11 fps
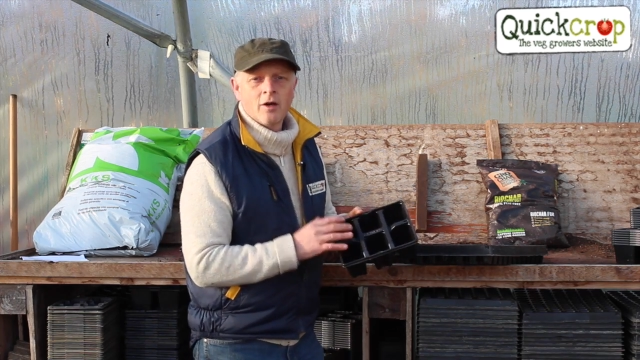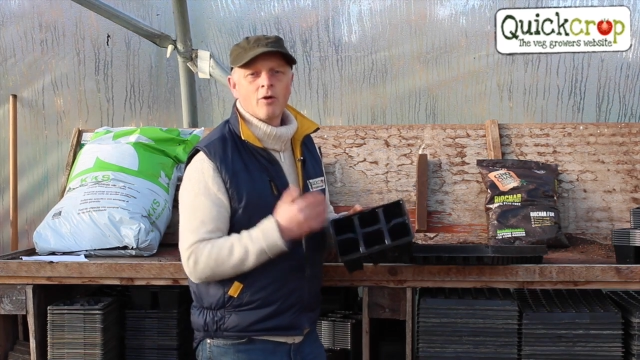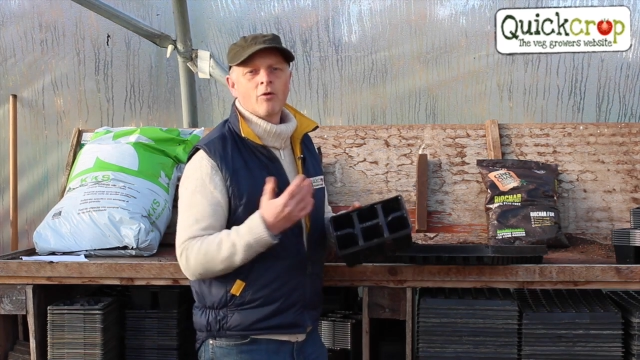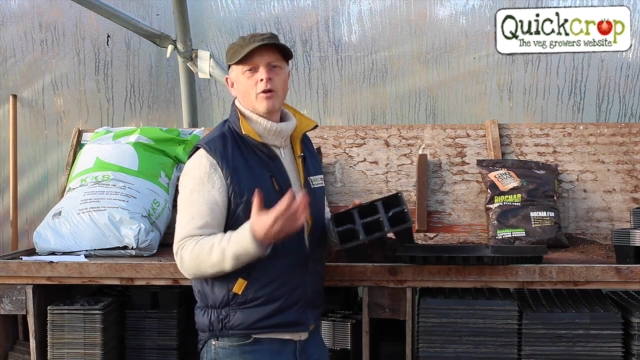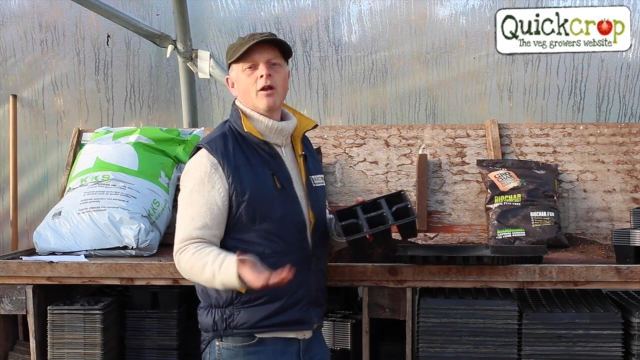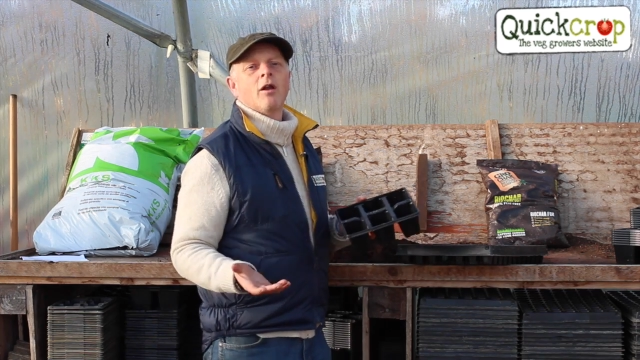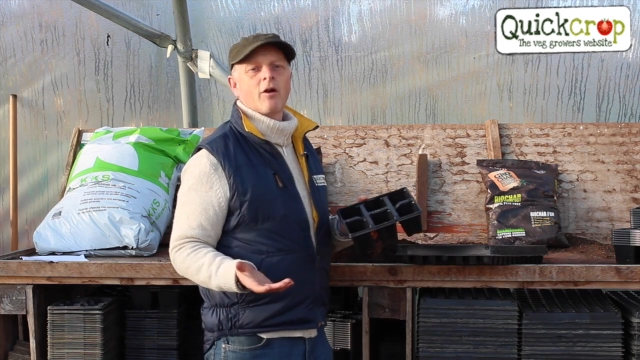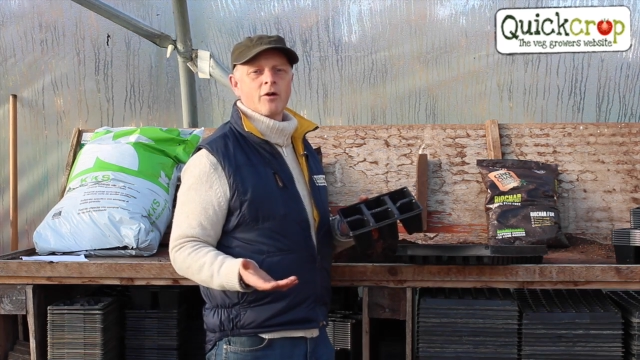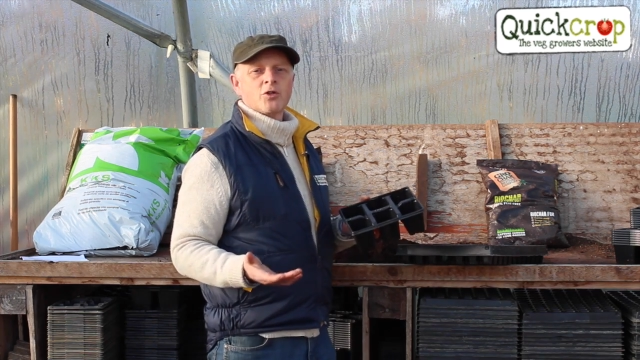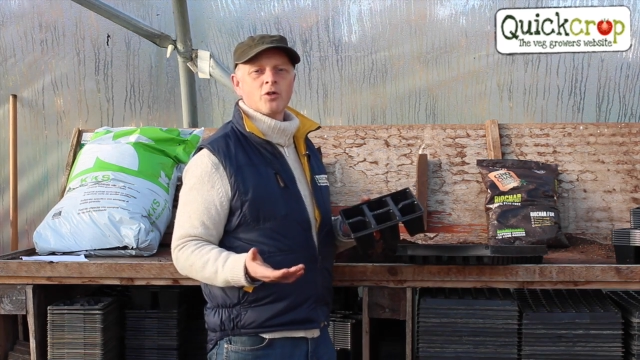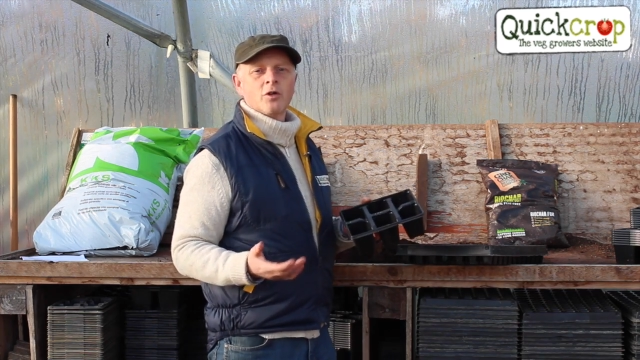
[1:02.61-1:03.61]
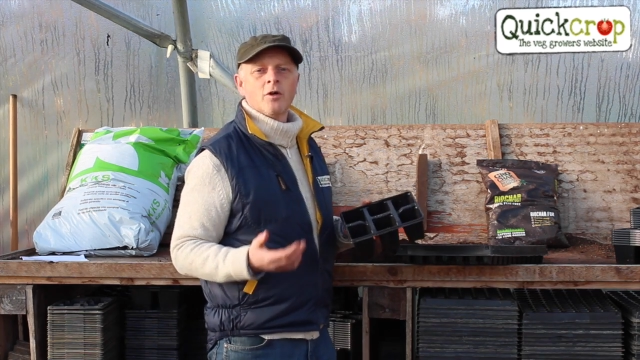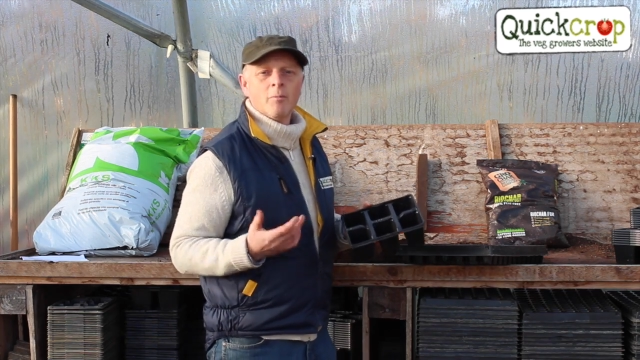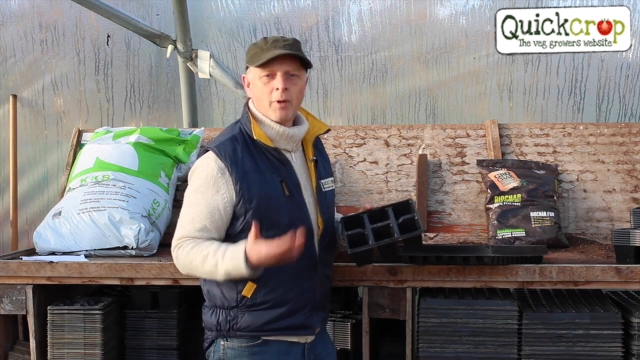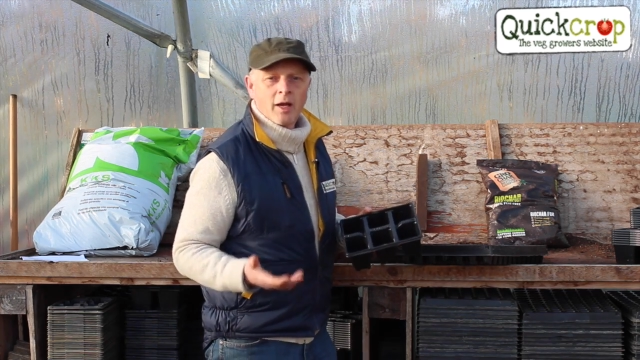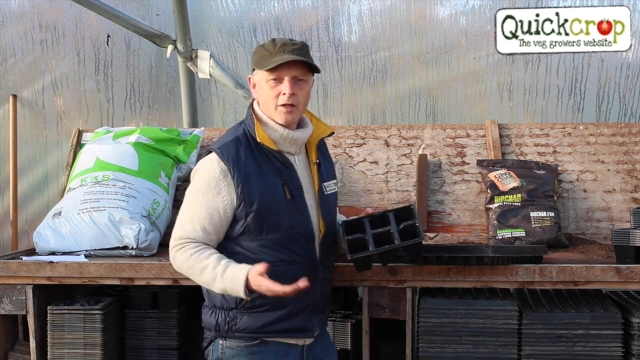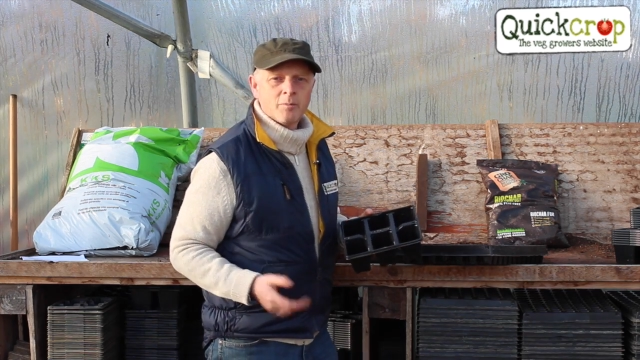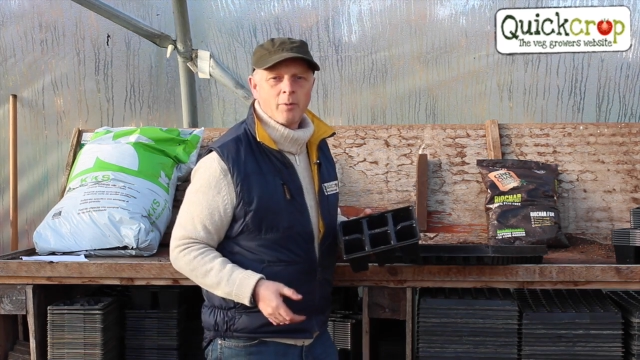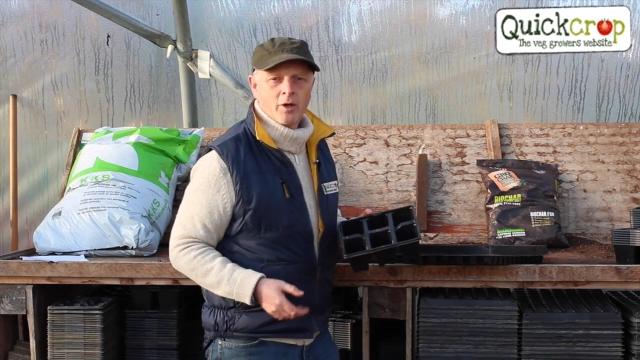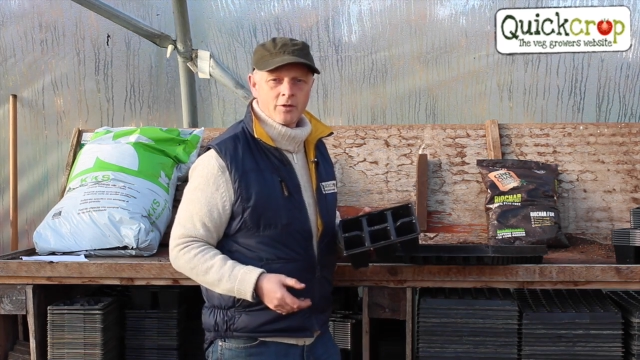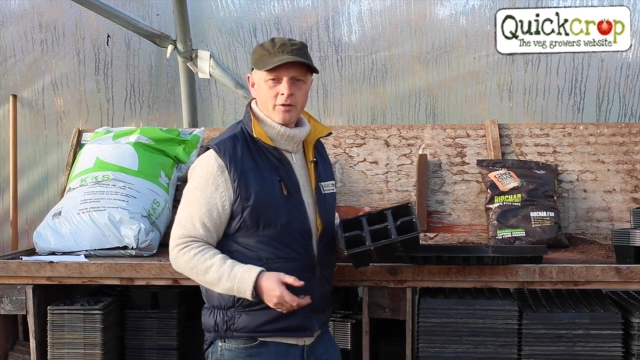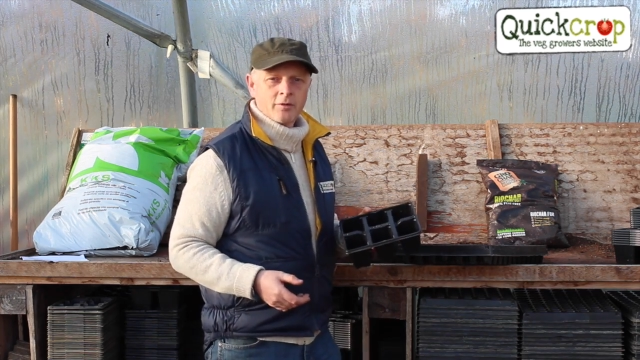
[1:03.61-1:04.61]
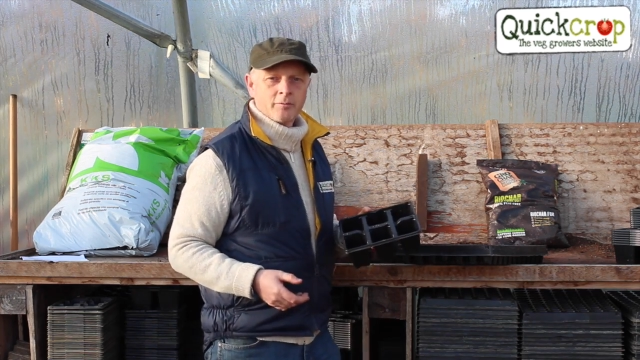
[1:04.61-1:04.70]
or a larger plant pot.